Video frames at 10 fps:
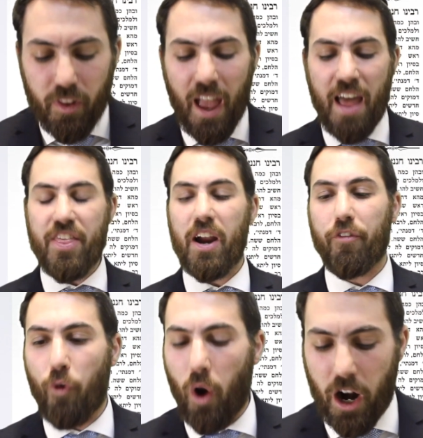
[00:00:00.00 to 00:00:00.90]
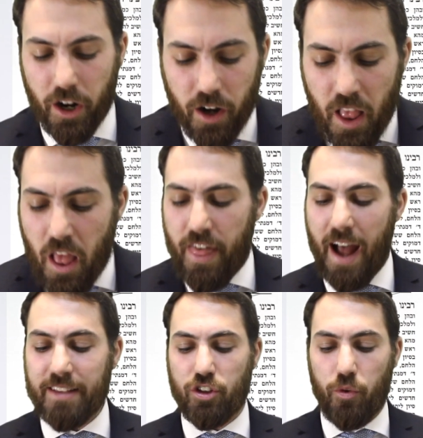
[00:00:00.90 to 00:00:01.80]
And therefore,
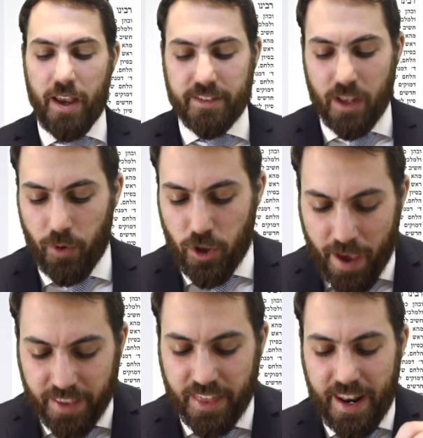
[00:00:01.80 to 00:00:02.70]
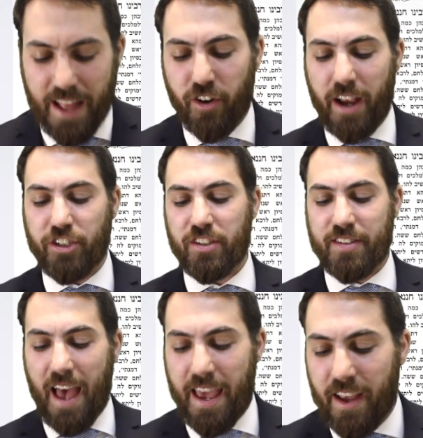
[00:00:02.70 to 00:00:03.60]
that's the reason when you make the neder, I should
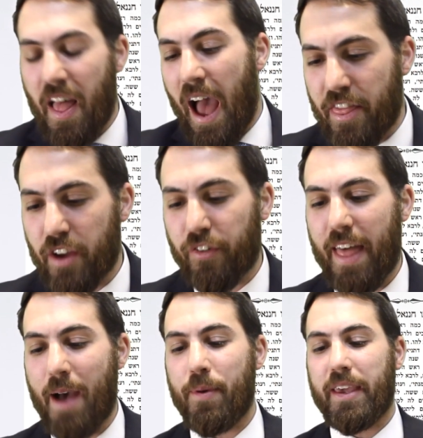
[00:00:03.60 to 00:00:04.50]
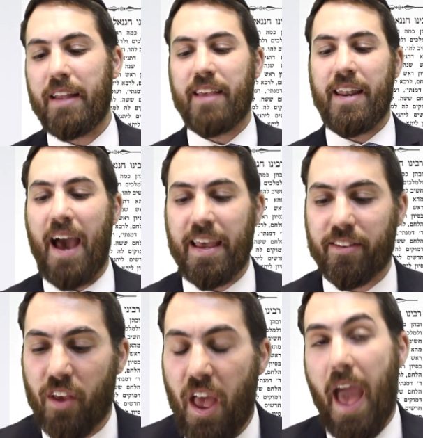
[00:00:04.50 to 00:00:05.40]
say, and therefore that begins at
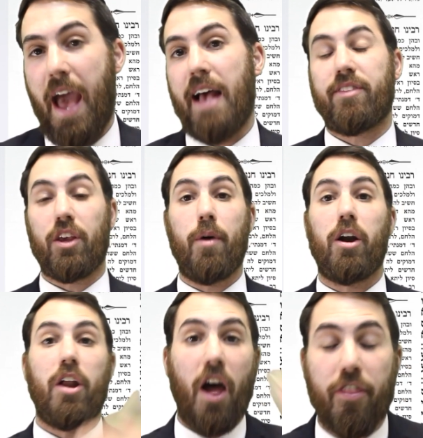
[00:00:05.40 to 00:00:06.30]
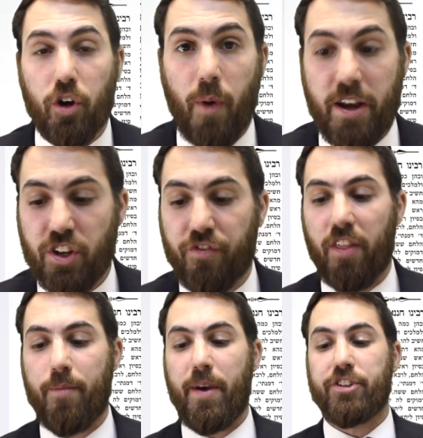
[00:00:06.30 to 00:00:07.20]
night. Ask the Gemara another question from
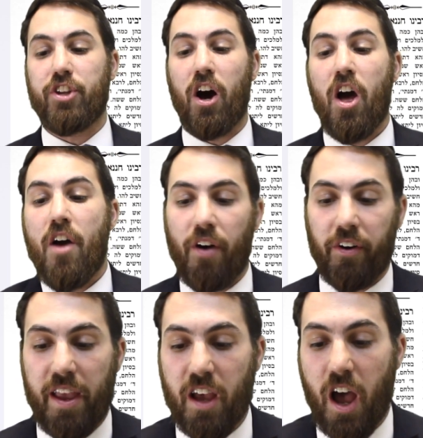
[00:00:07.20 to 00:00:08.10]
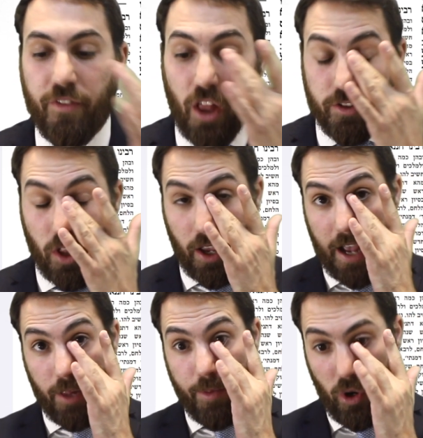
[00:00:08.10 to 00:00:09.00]
the Mishnah.
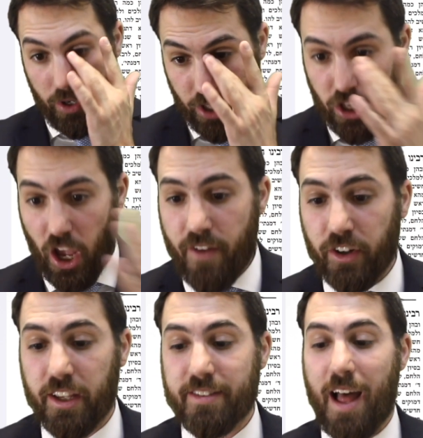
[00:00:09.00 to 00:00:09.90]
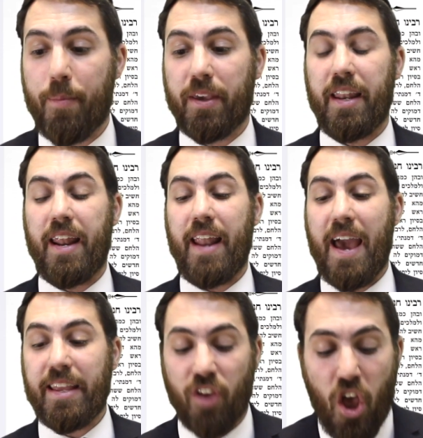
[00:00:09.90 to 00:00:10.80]
Yovel does not begin at
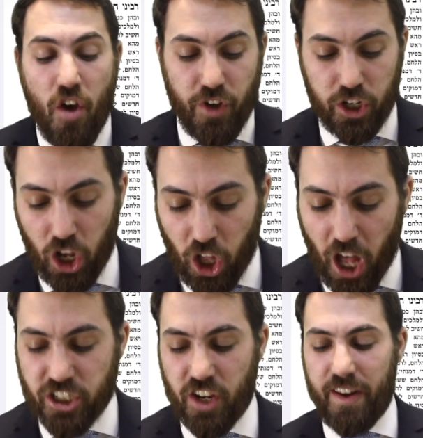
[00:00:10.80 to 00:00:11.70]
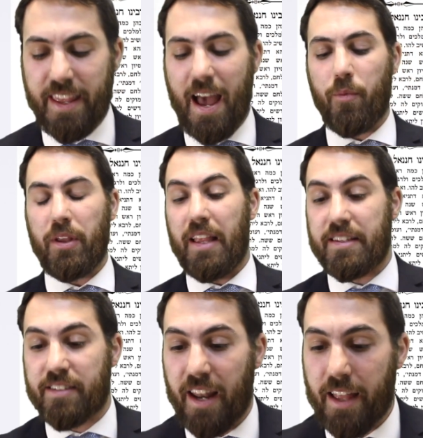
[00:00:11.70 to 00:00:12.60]
night. And yeah, we
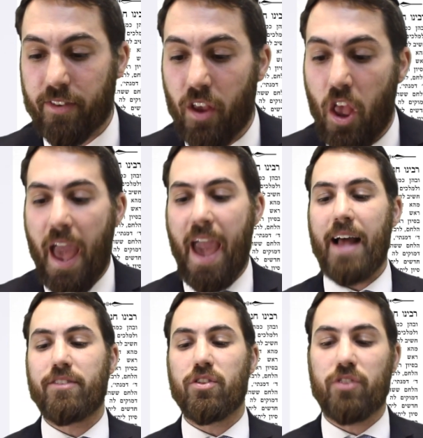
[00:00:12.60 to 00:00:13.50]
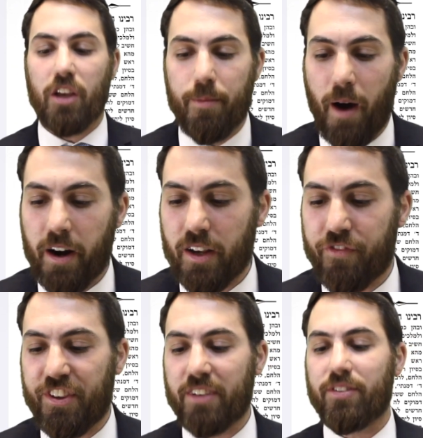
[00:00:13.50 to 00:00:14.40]
listed it. Answers the Gemara,
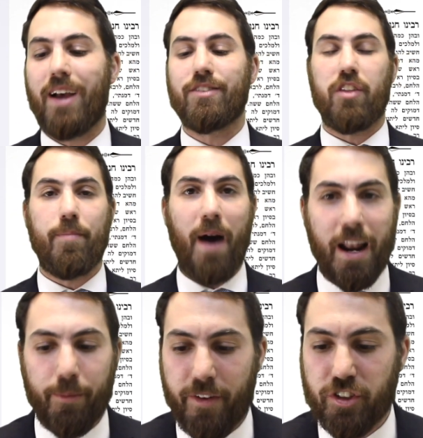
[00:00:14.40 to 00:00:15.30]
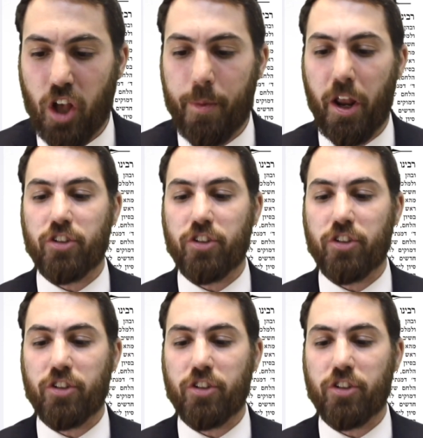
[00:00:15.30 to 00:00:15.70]
six lines from the bottom. When does Rosh